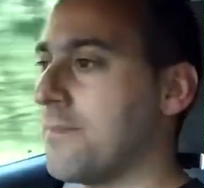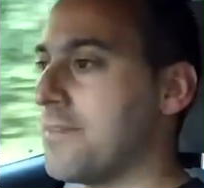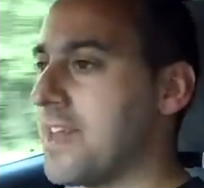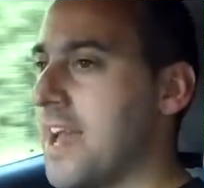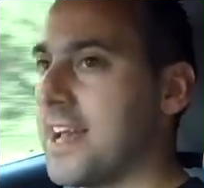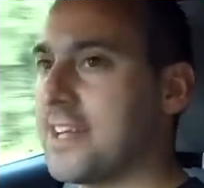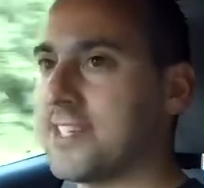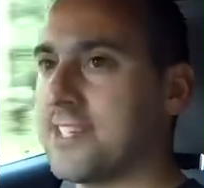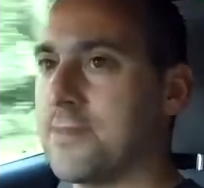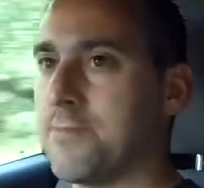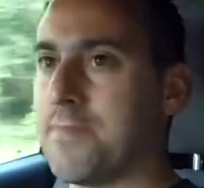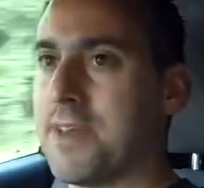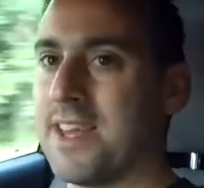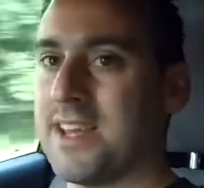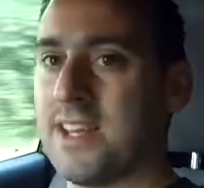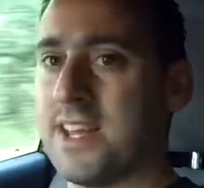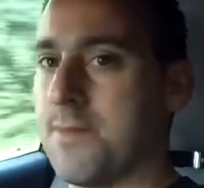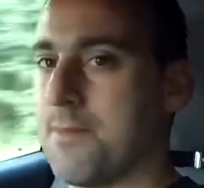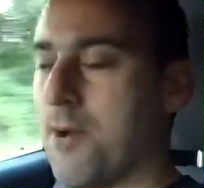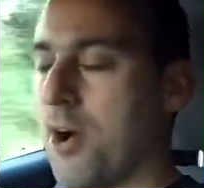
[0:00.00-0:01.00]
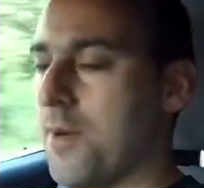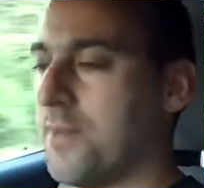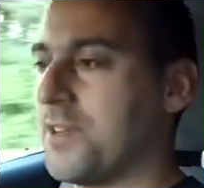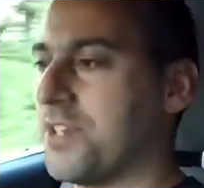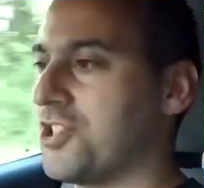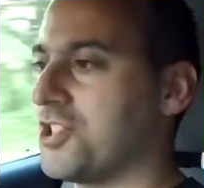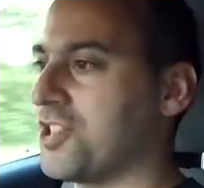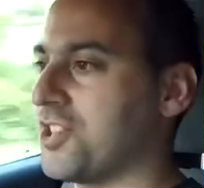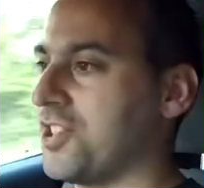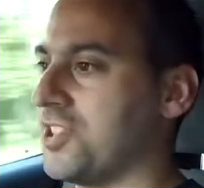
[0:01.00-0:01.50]
Yes, admittedly, it might be
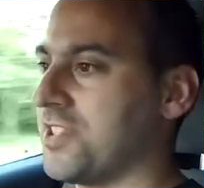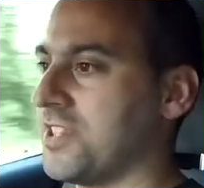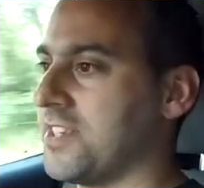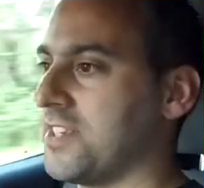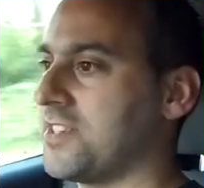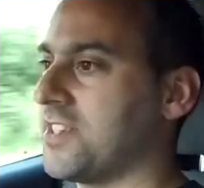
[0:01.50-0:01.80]
just because it's